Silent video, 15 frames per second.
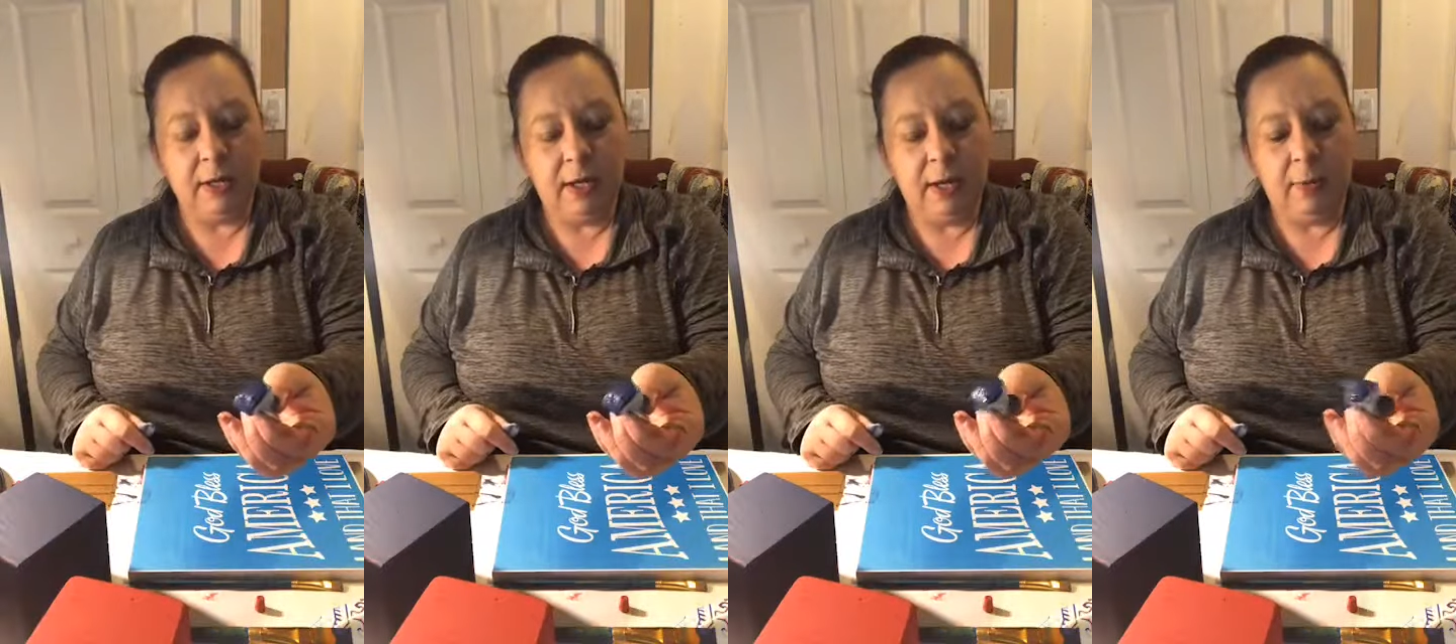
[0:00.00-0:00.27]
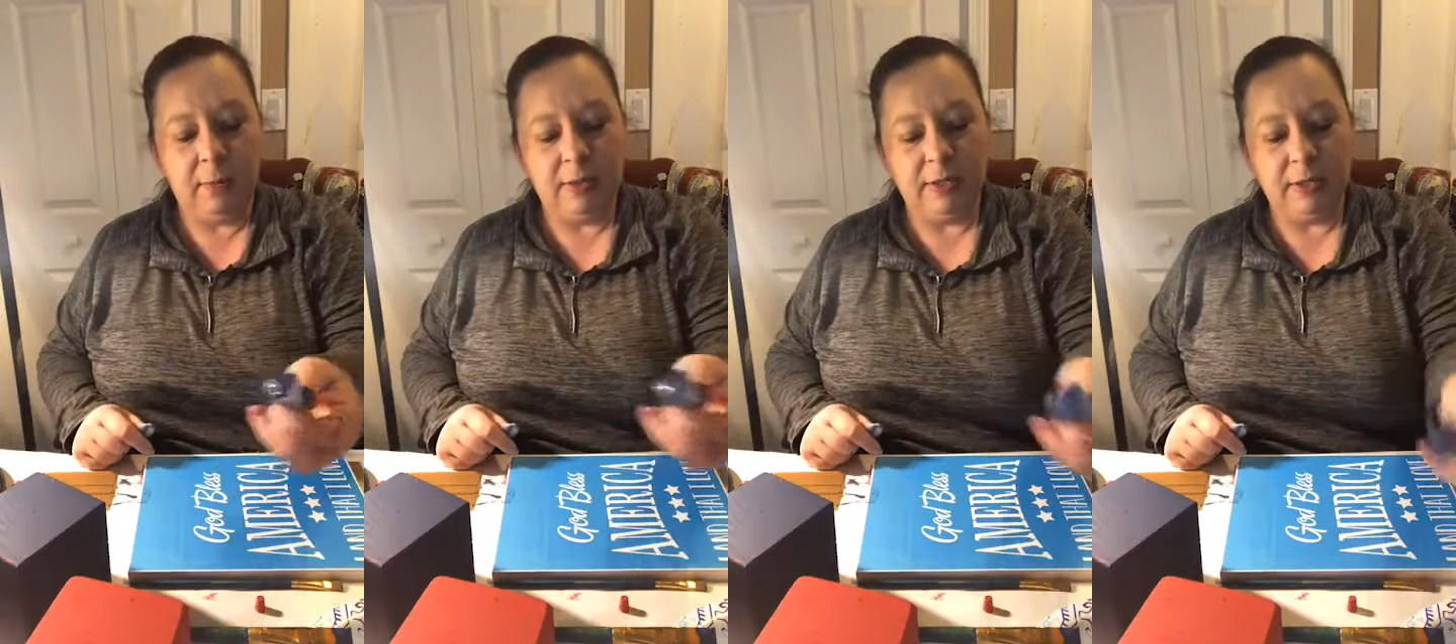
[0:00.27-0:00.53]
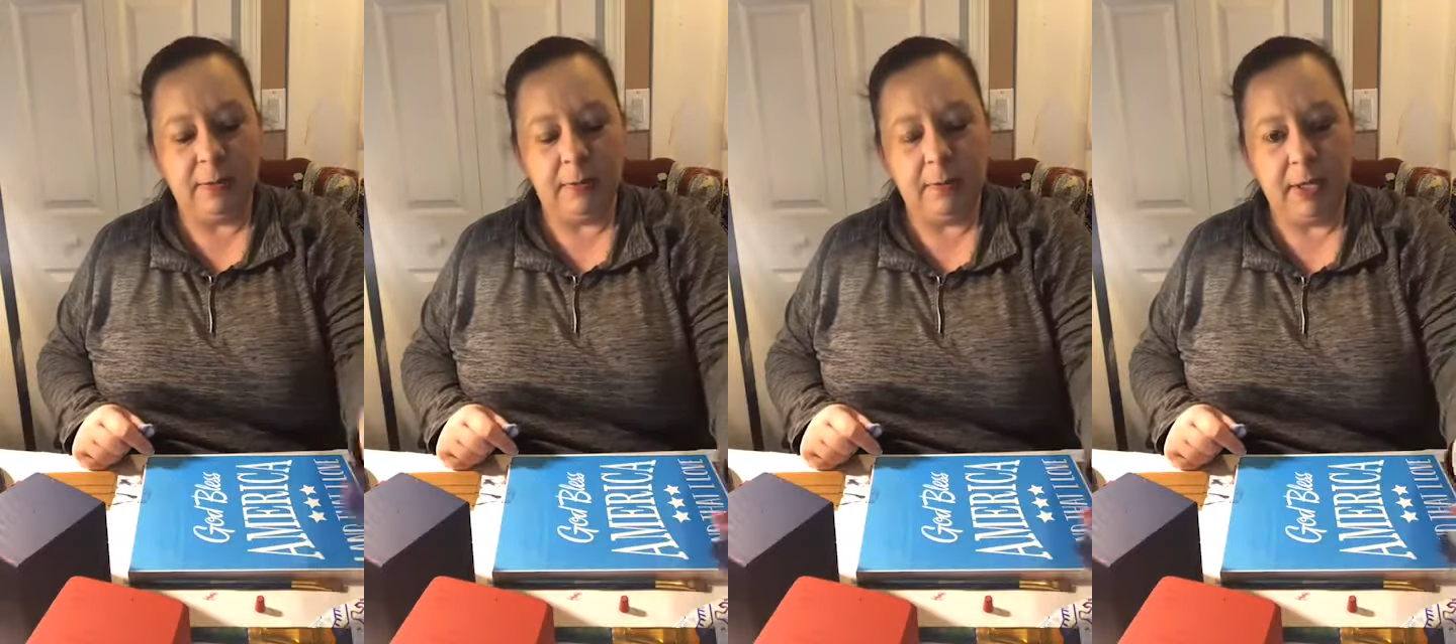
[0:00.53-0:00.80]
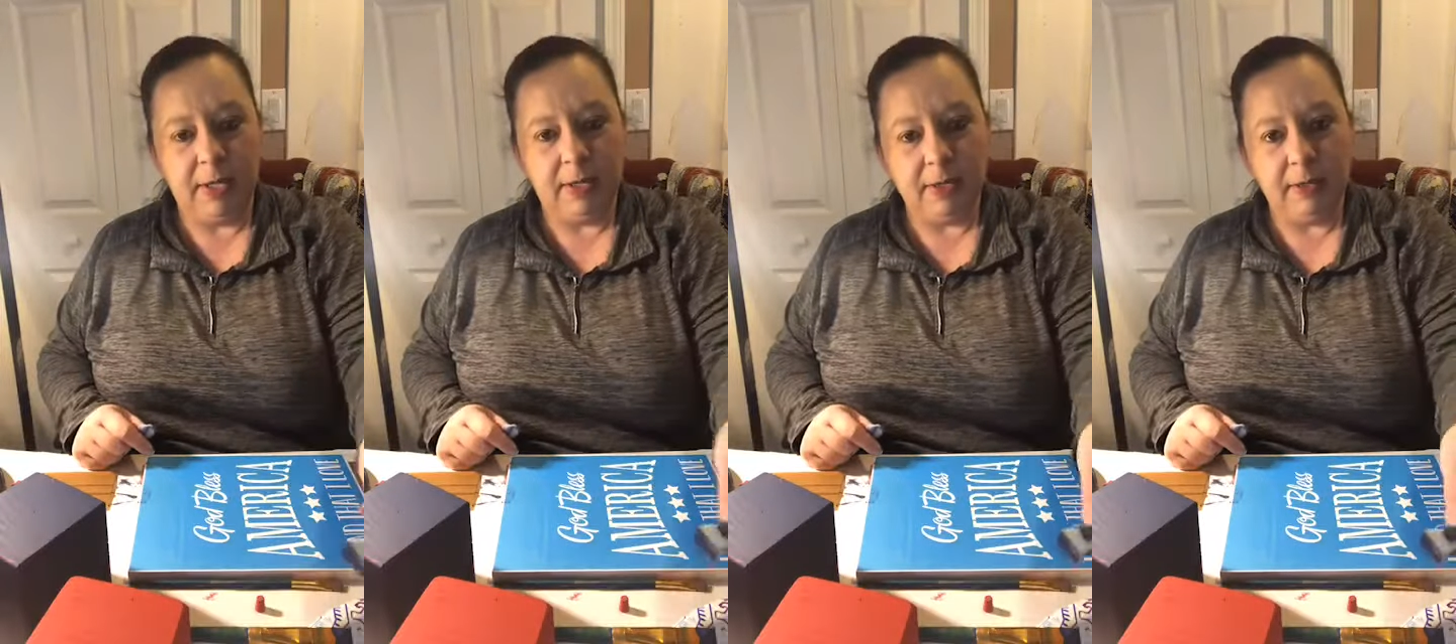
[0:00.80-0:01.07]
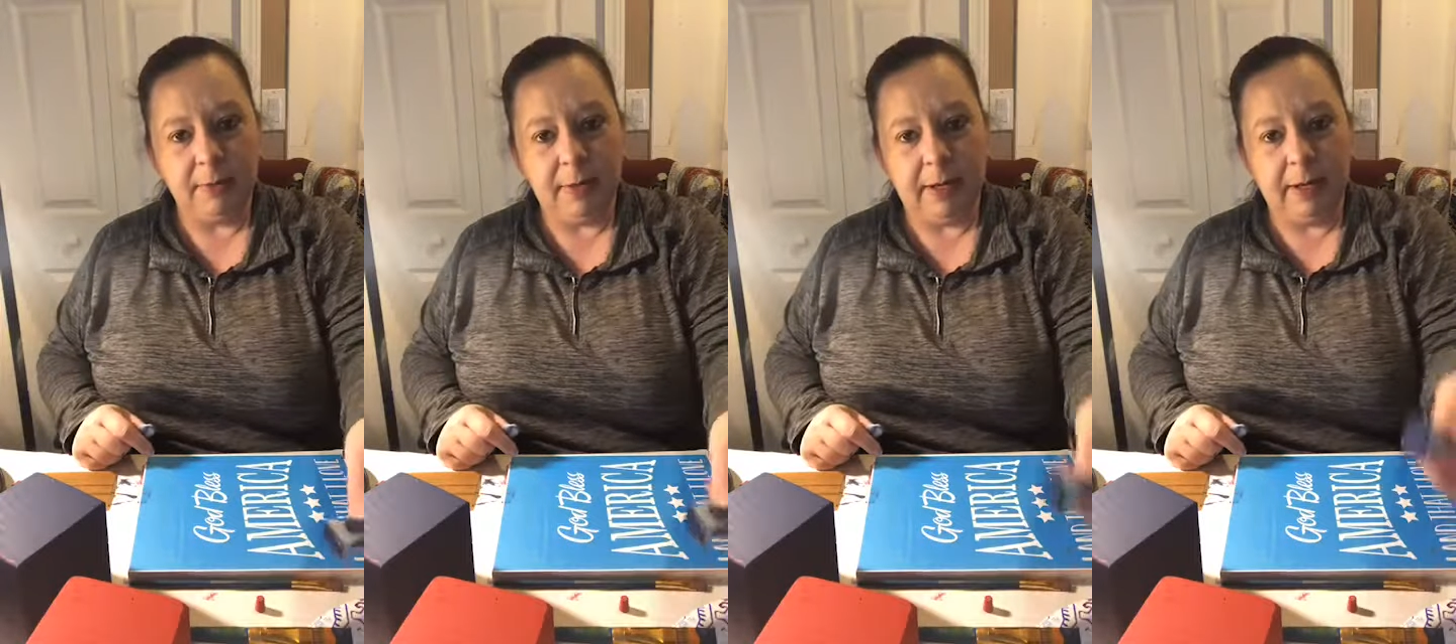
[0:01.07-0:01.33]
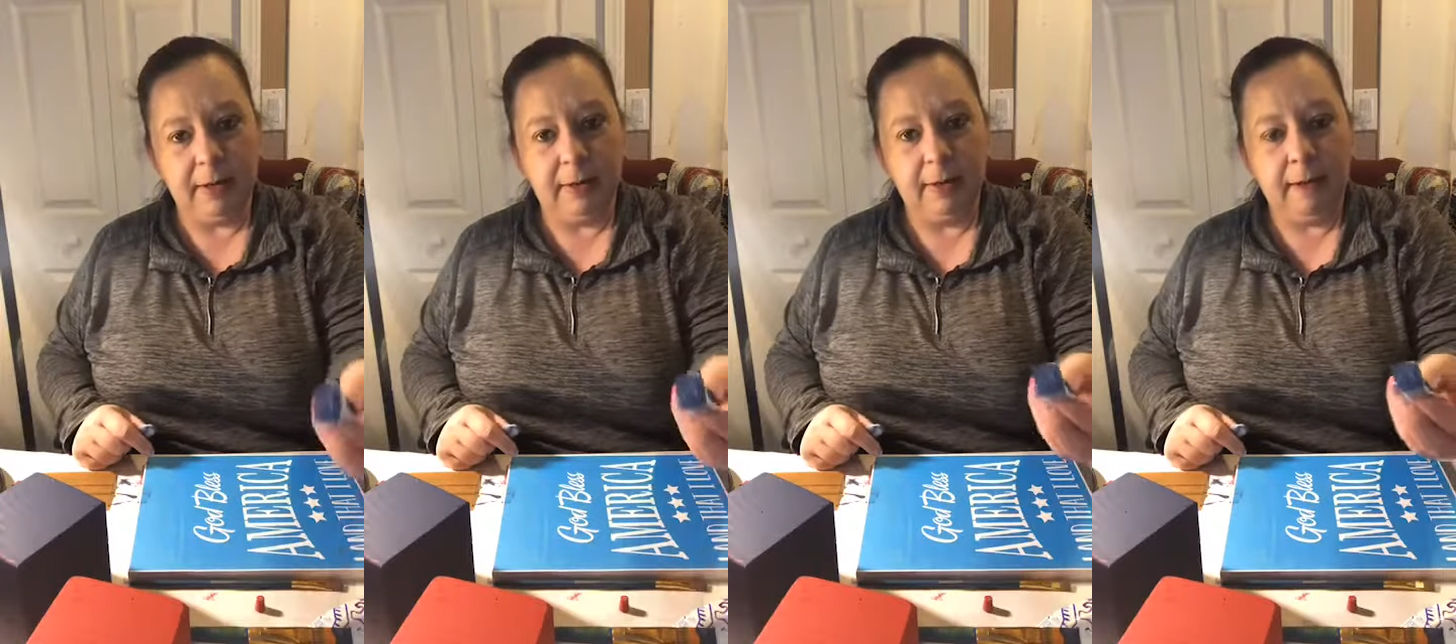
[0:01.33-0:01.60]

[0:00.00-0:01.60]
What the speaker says: and we dip them into the paint,